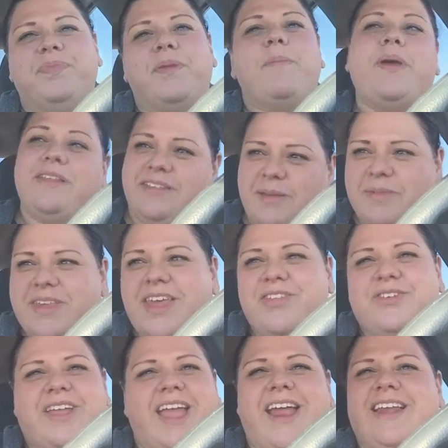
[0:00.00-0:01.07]
But some of the
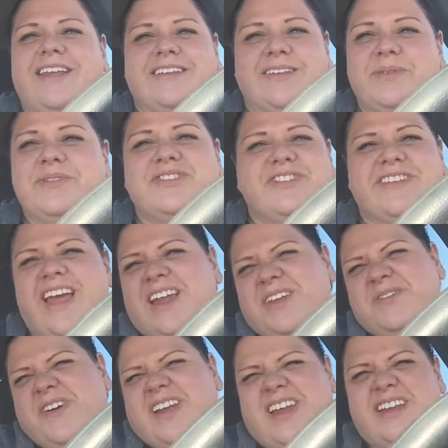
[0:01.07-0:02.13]
other candies, it was just kind
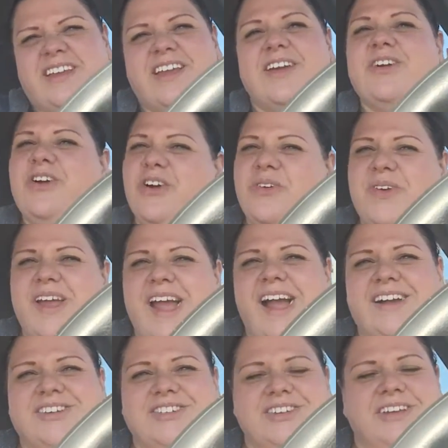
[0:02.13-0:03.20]
of funny to hear her
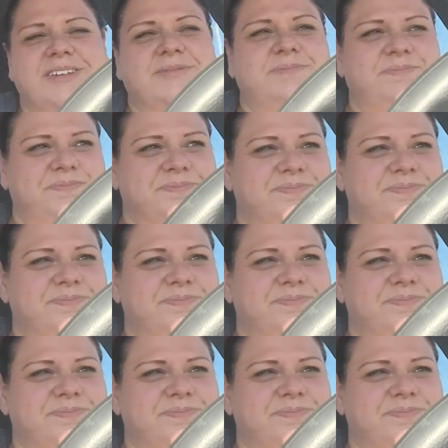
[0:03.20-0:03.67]
reaction